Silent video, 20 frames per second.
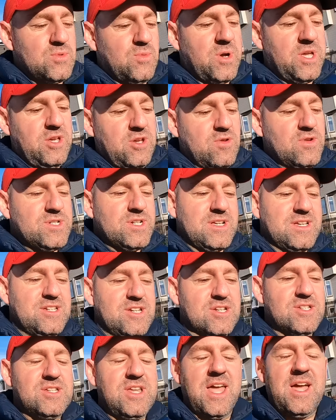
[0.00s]
we usually
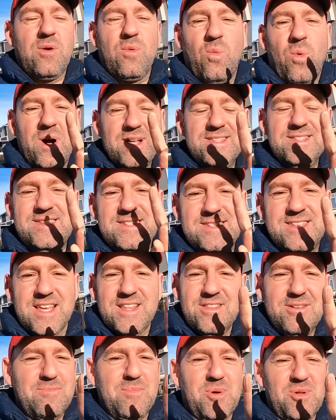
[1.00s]
just take one
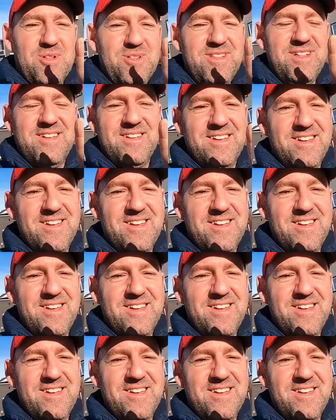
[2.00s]
syllable